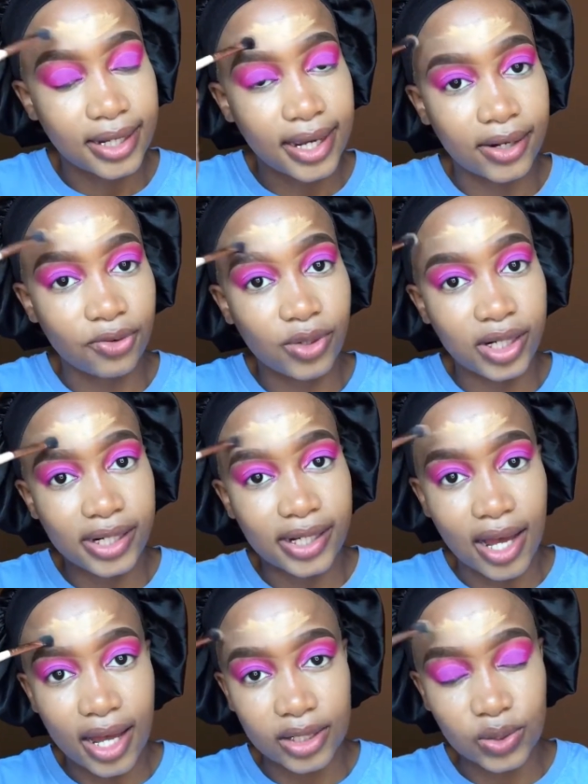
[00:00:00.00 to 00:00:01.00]
I really
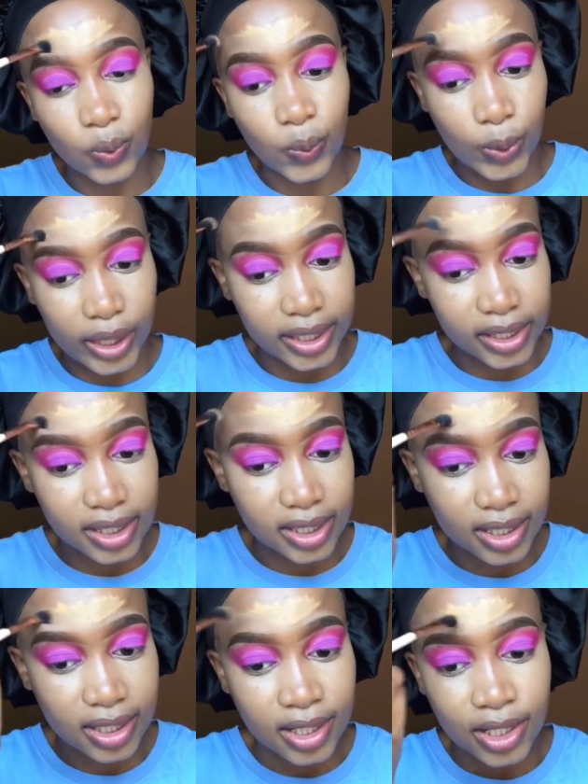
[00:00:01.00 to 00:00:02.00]
can't wait
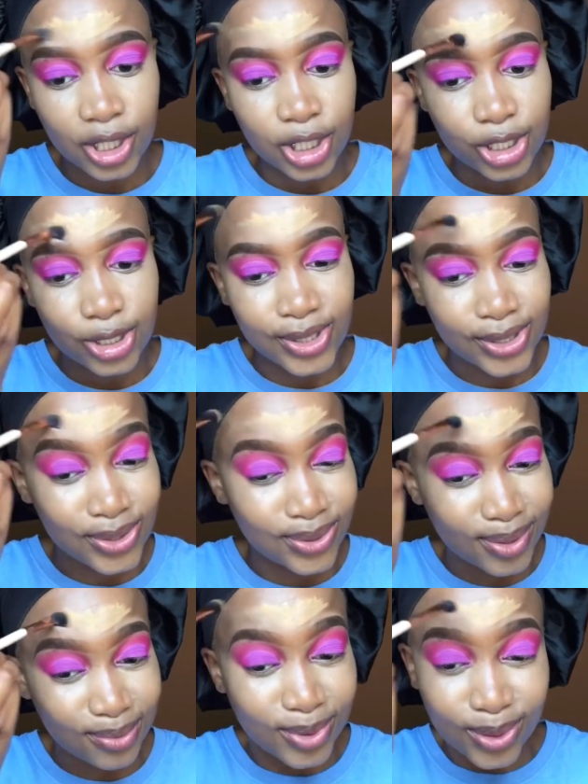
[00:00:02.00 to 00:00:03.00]
to do
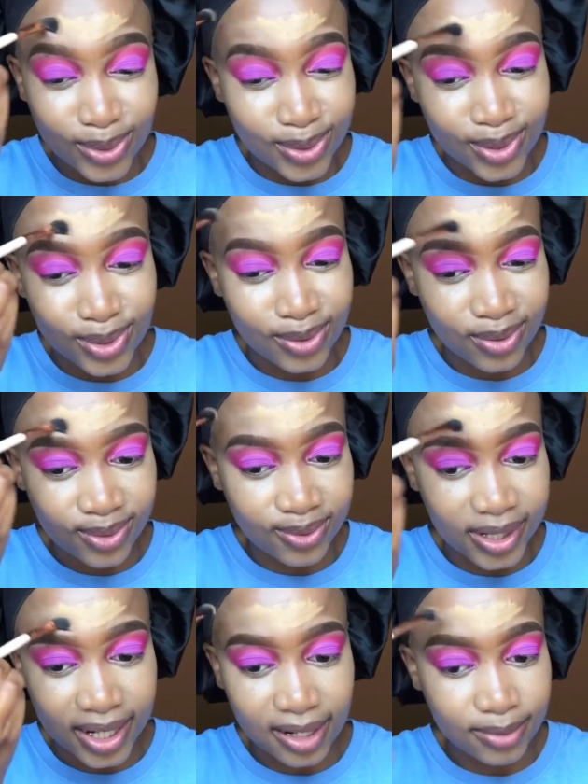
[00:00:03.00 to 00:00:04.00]
the most, you know.
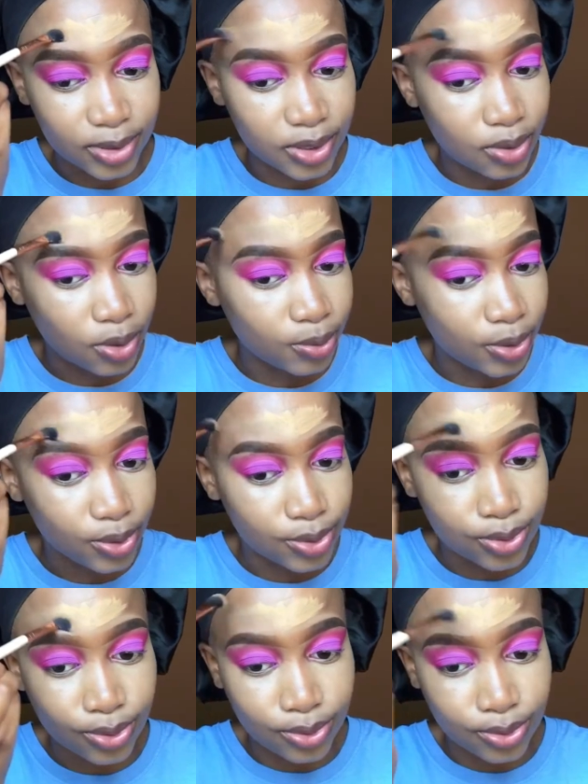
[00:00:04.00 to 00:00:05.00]
Like, I'm just hoping to